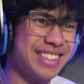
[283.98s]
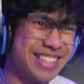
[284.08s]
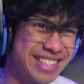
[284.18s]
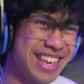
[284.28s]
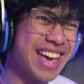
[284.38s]

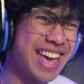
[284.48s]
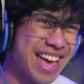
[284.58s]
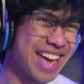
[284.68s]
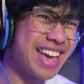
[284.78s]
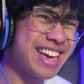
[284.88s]

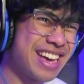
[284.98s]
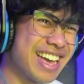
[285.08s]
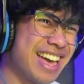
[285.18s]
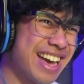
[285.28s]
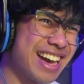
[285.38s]

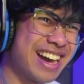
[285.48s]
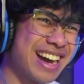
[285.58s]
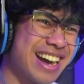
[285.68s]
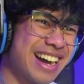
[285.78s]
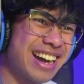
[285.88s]

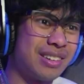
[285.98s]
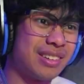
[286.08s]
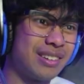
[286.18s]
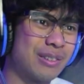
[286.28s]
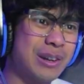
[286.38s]
Yeah!
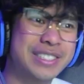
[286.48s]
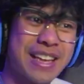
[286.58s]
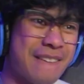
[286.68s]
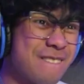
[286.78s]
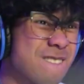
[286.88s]
Or is it?